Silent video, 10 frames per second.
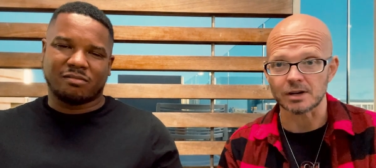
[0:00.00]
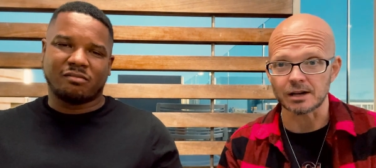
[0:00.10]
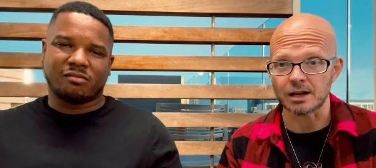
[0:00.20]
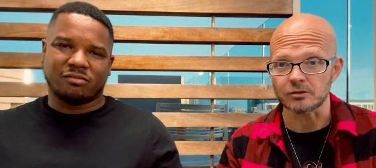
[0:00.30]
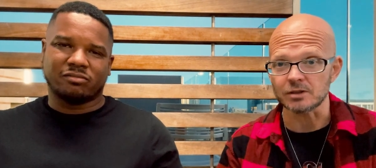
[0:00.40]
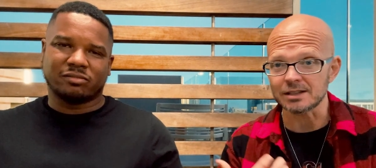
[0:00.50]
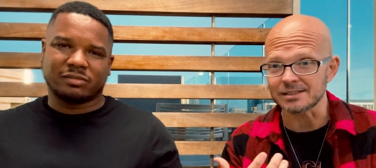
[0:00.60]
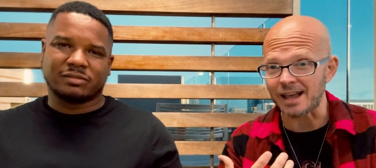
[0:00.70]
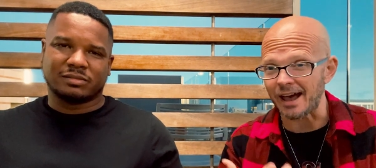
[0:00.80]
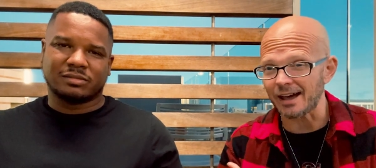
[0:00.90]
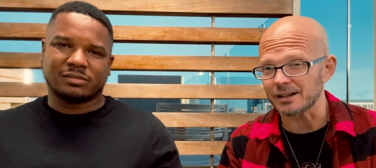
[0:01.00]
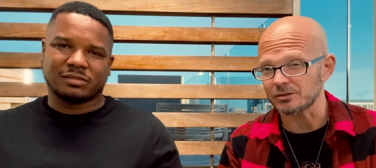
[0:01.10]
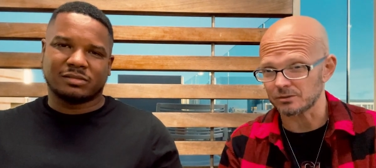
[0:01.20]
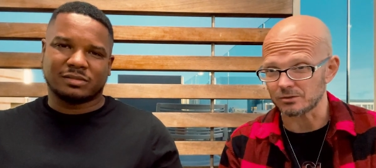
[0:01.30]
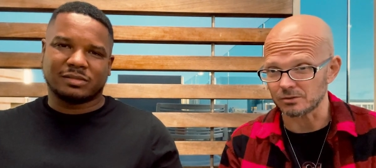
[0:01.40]
Speaker 1: right now. You get this
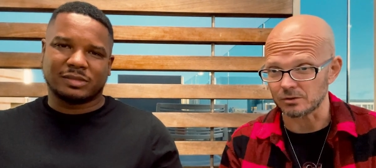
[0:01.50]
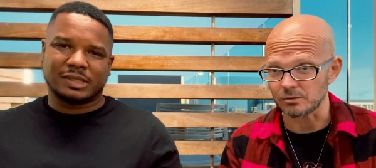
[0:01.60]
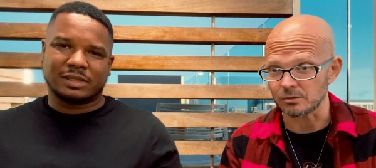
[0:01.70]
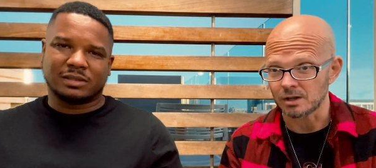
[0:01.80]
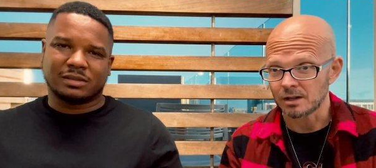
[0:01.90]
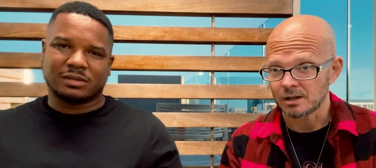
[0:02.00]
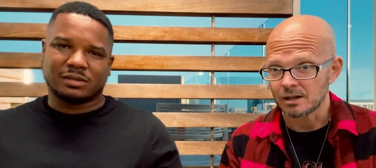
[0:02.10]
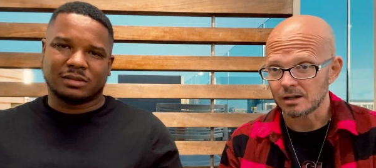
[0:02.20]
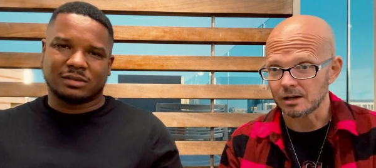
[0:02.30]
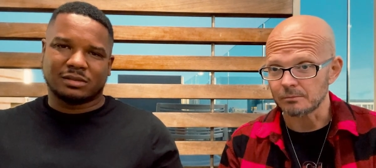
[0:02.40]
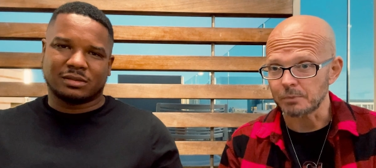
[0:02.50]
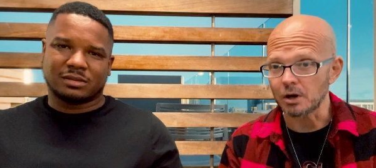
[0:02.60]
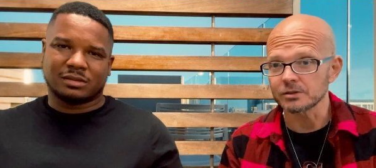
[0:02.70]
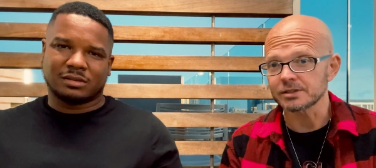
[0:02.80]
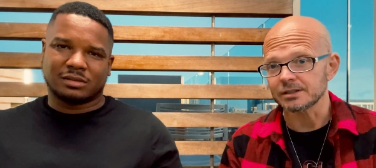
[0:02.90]
attitude to you of
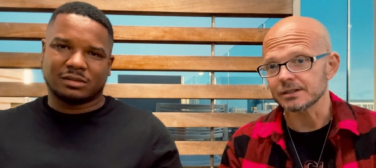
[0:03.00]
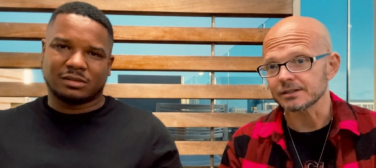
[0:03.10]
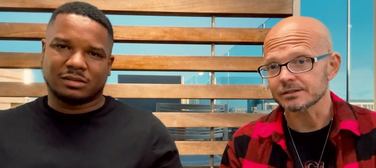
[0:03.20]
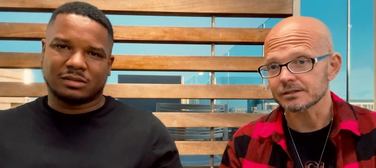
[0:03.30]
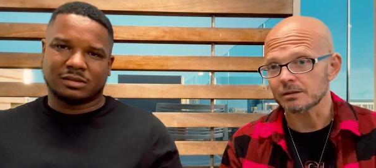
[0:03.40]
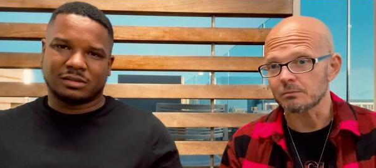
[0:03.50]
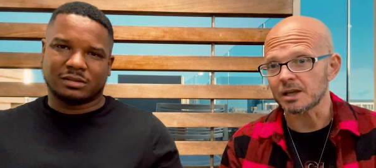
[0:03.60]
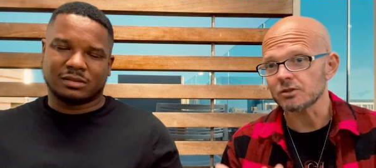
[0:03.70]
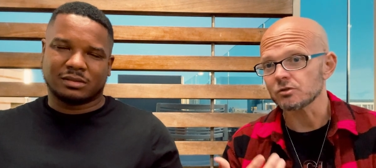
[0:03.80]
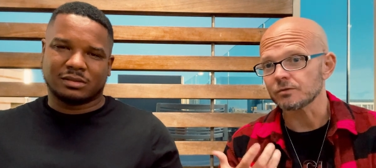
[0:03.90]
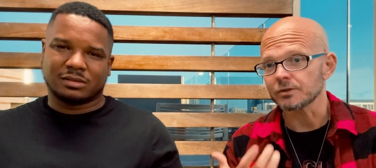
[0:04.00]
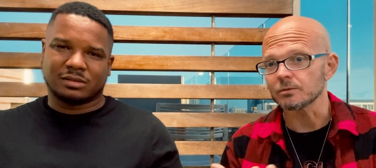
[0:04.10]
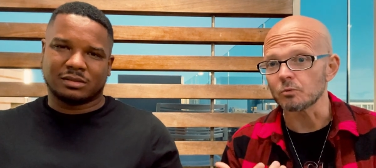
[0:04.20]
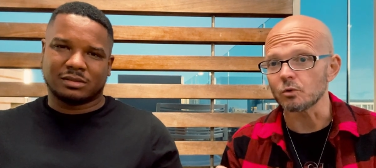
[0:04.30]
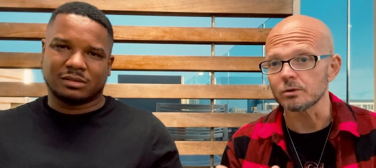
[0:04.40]
ballsiness that makes you
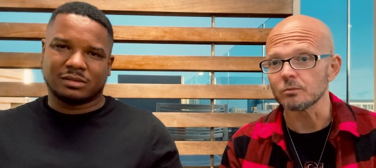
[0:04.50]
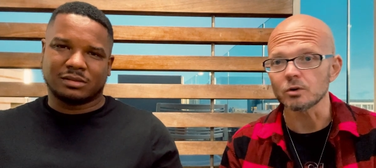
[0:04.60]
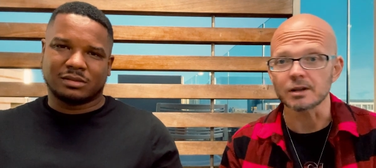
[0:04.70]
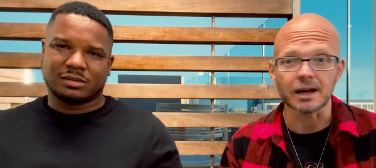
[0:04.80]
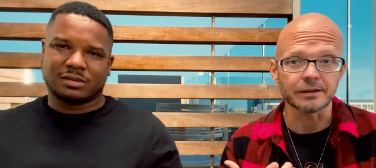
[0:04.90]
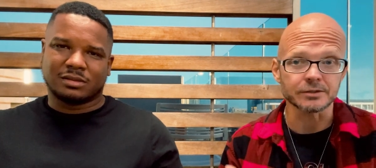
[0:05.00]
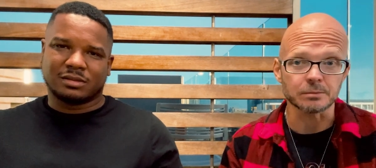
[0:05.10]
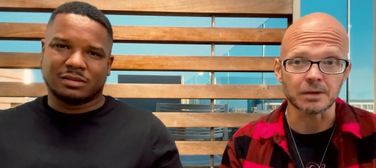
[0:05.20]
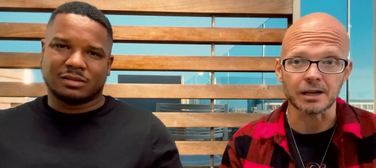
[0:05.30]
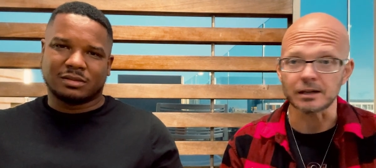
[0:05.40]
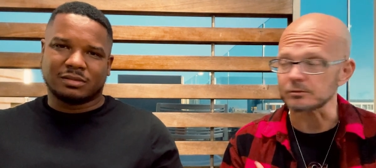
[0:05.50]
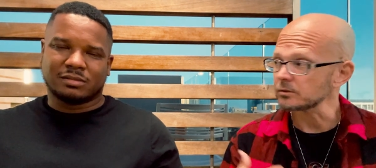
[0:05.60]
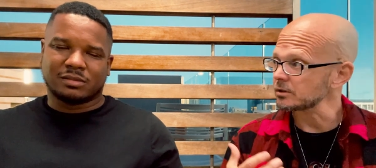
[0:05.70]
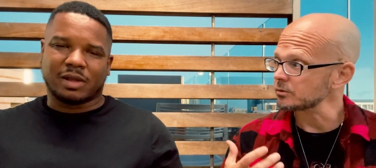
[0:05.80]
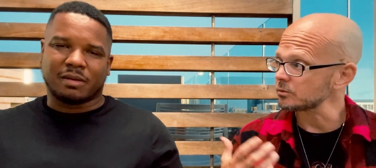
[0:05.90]
feel more and more alive as a man.
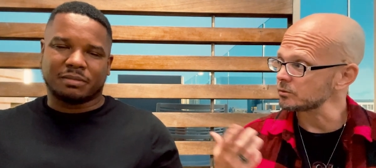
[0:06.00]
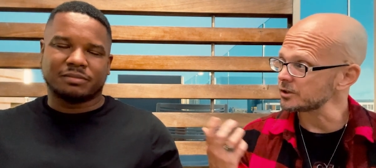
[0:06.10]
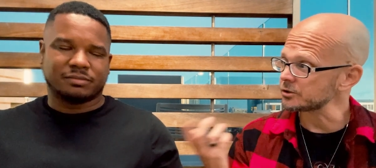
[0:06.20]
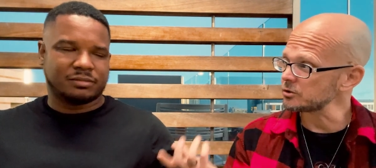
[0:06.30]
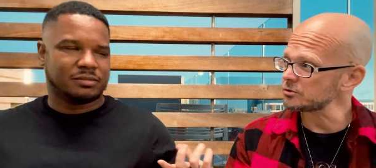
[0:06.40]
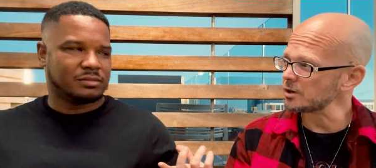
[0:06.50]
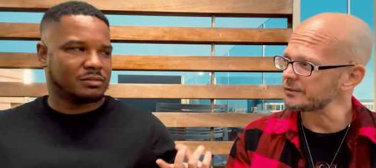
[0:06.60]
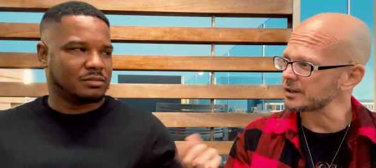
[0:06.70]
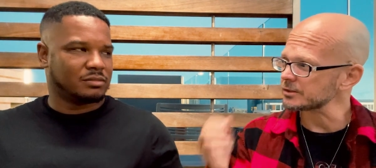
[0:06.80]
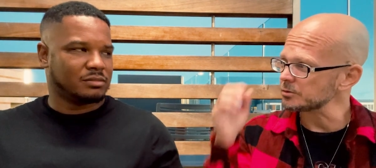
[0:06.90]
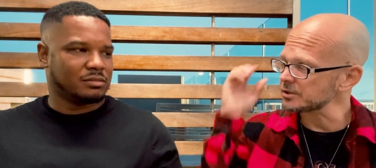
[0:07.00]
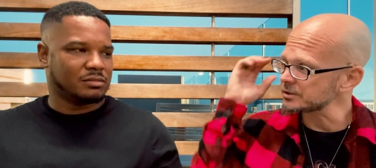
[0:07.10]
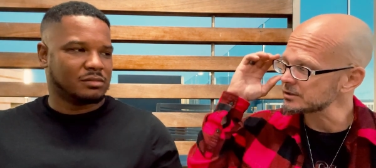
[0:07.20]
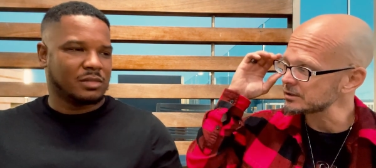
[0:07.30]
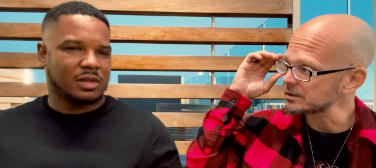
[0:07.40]
Speaker 2: Yeah. Did you have that
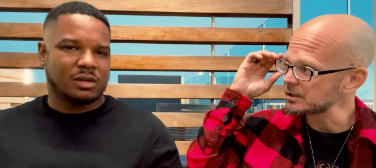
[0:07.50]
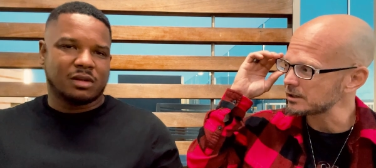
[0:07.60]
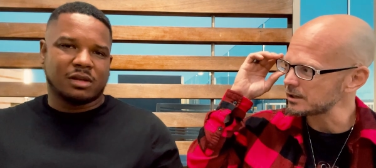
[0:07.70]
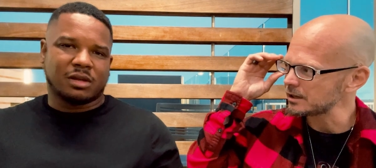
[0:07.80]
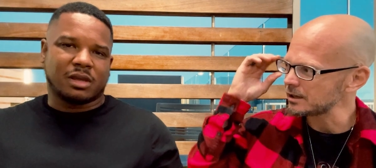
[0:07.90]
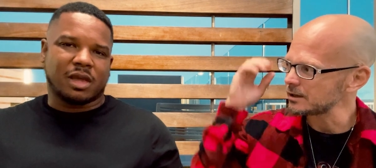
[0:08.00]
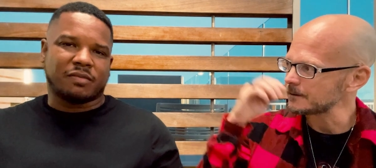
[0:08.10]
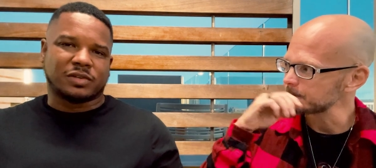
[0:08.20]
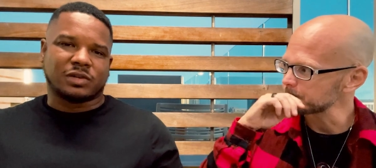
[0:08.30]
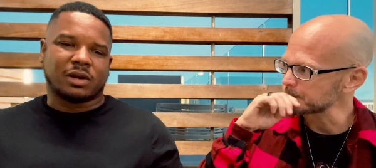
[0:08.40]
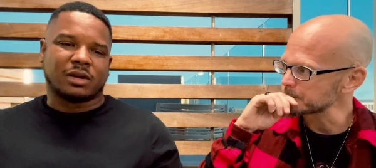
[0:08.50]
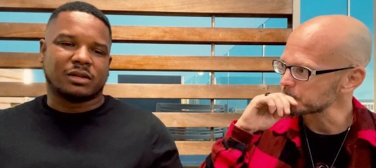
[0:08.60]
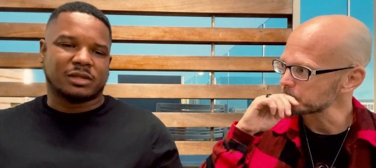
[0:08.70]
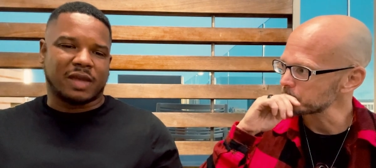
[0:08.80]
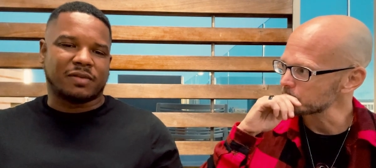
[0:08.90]
experience? Yeah, for sure.
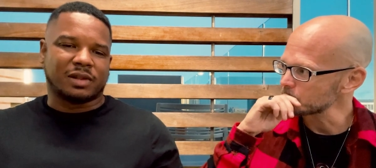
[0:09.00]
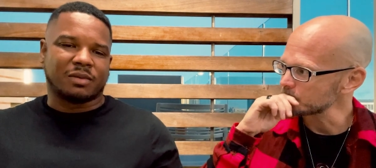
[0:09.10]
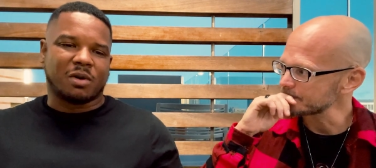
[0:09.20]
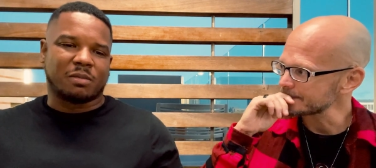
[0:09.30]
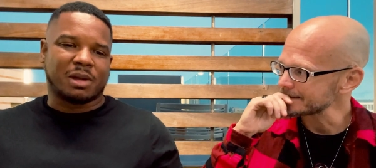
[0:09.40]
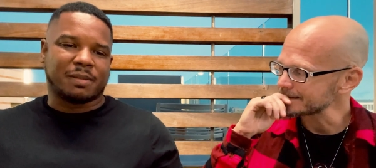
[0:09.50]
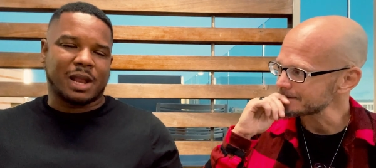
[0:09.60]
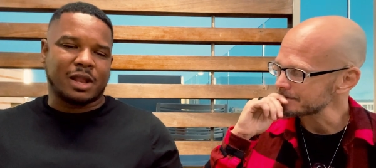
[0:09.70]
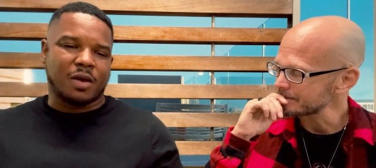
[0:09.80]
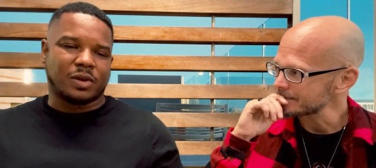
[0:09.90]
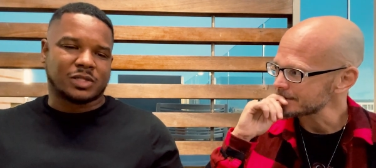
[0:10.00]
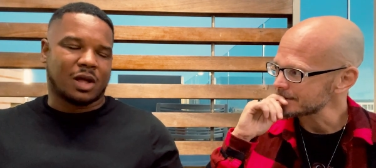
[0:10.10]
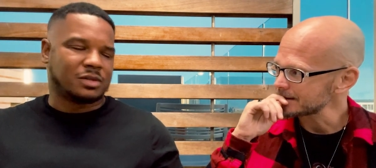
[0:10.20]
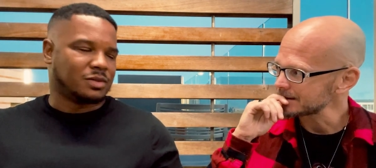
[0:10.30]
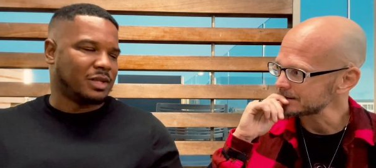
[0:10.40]
Definitely woke me up. And I
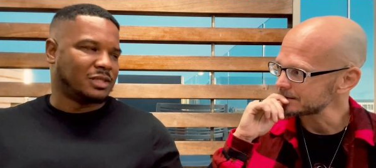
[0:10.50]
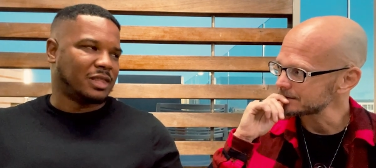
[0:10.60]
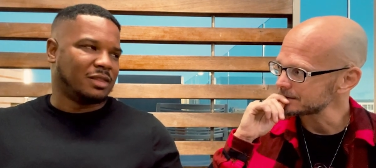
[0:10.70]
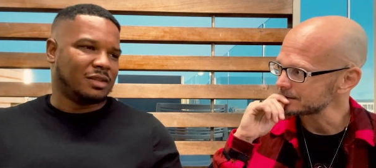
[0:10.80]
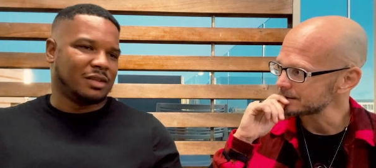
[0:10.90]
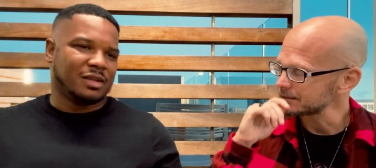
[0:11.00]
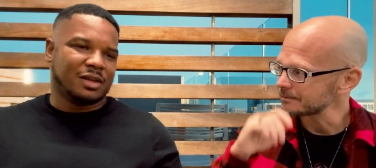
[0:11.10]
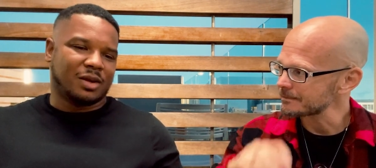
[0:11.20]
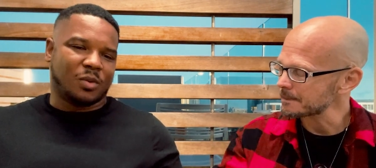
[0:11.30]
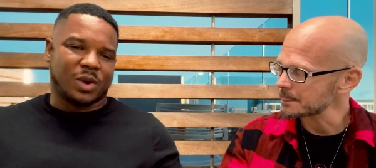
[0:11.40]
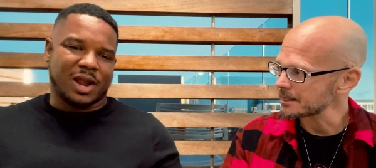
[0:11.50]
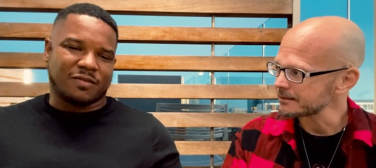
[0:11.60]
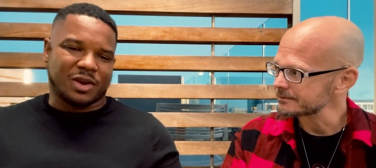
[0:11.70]
noticed also that whenever